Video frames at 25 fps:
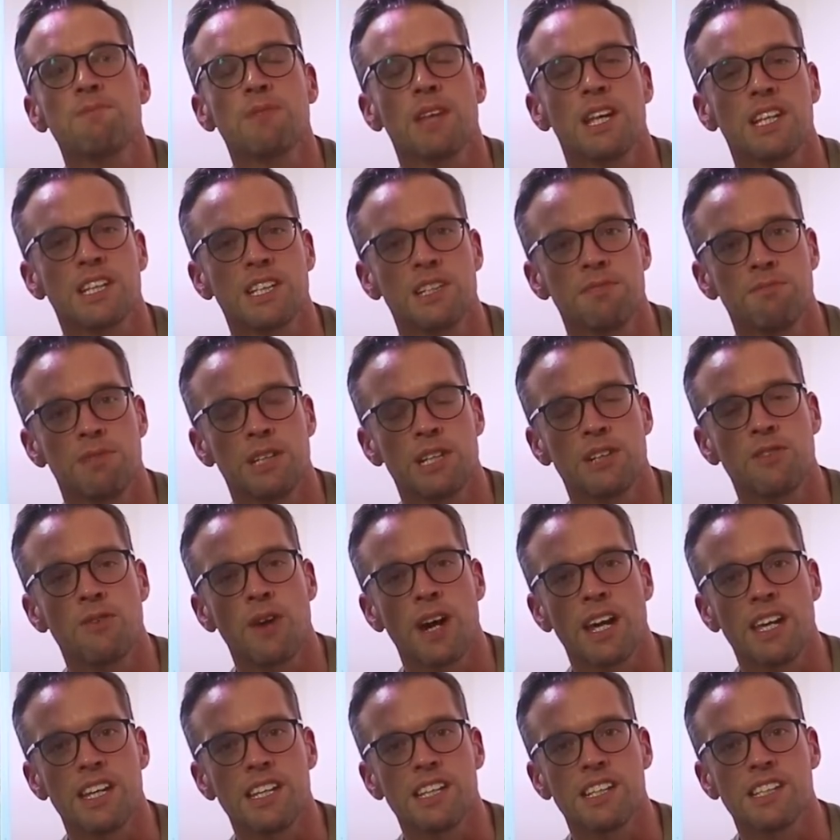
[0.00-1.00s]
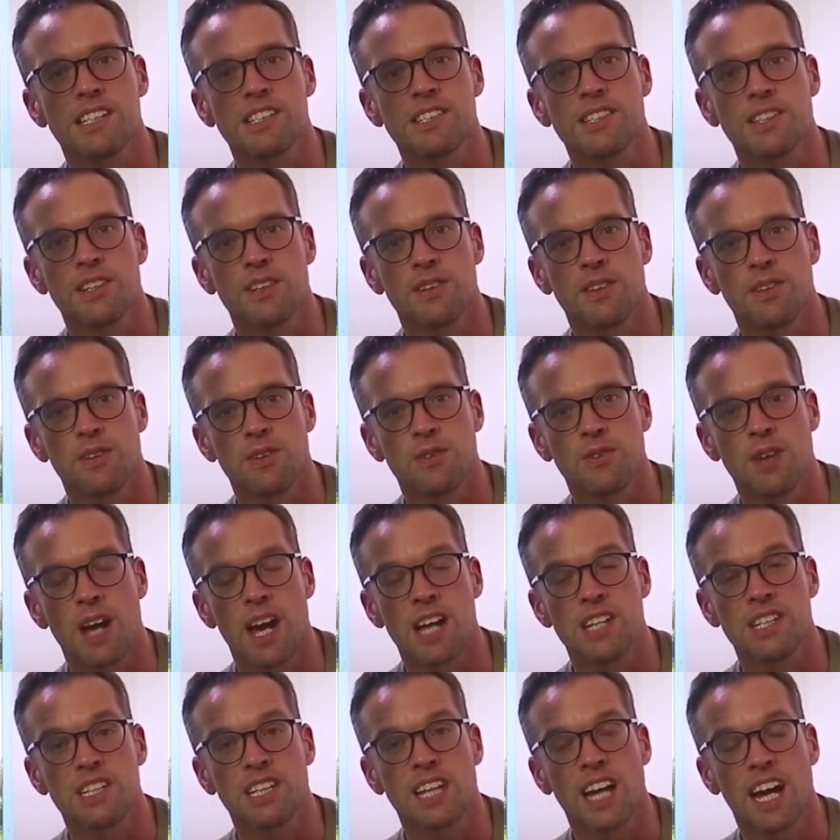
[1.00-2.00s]
It's going to be great to
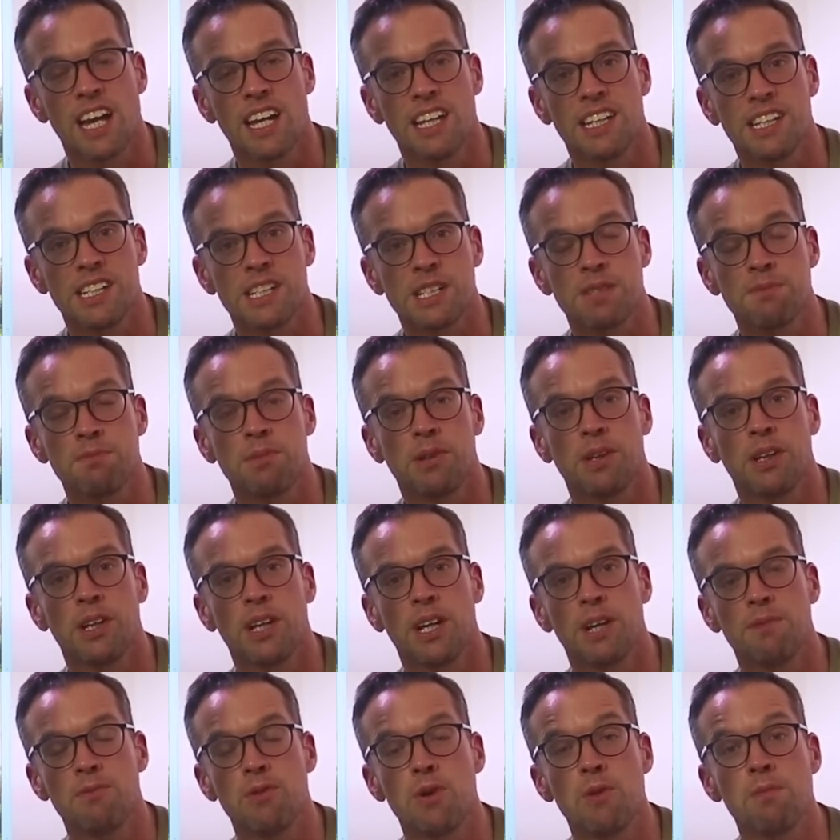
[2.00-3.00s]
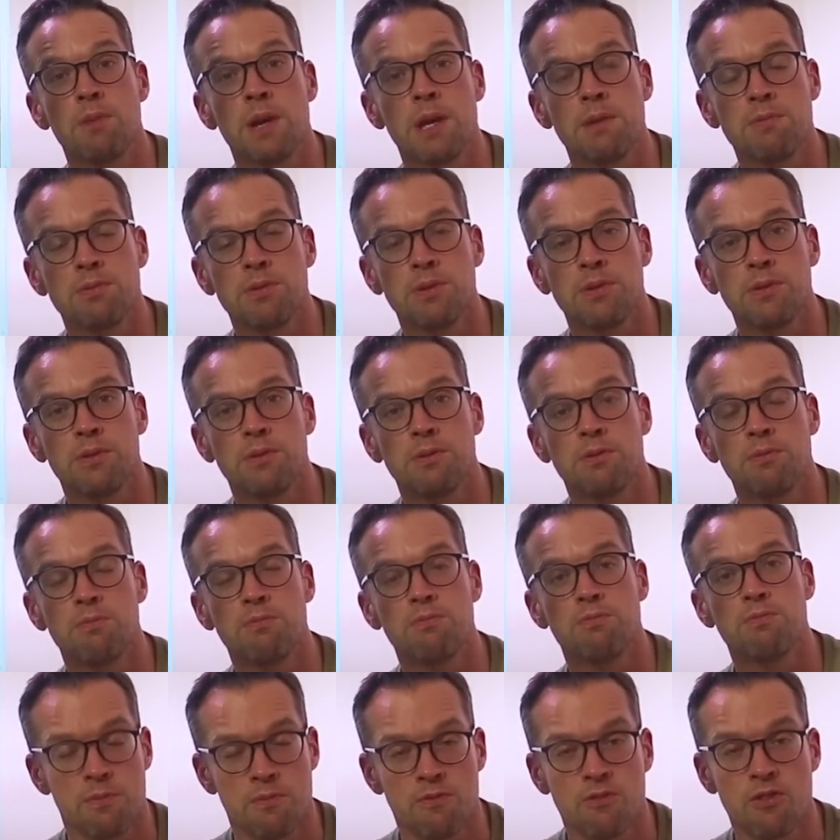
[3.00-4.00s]
educate and inspire more people
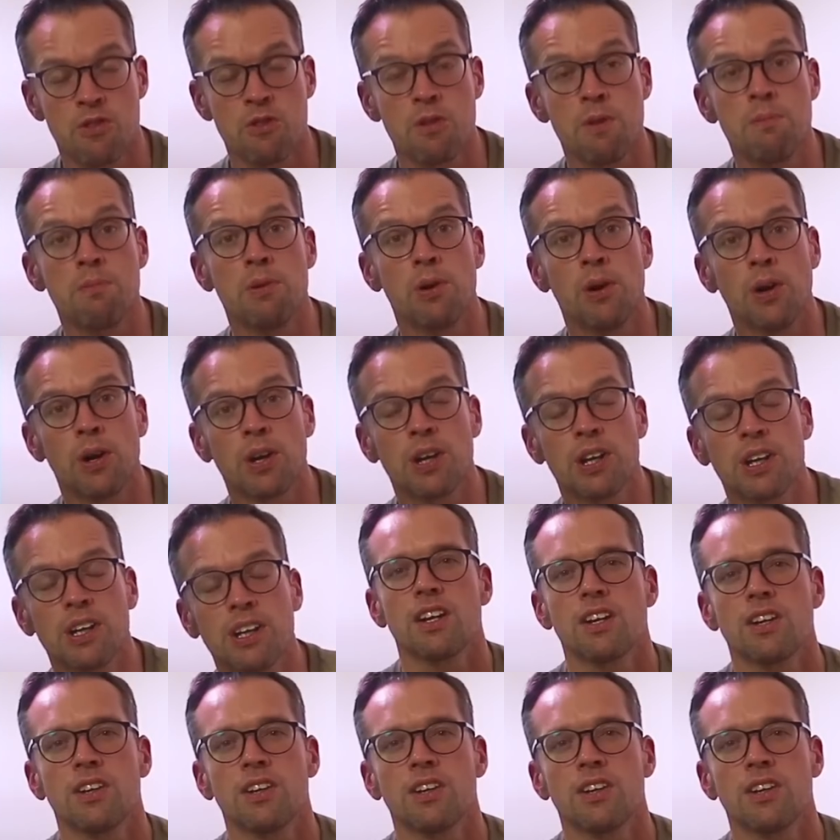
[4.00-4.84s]
through a book.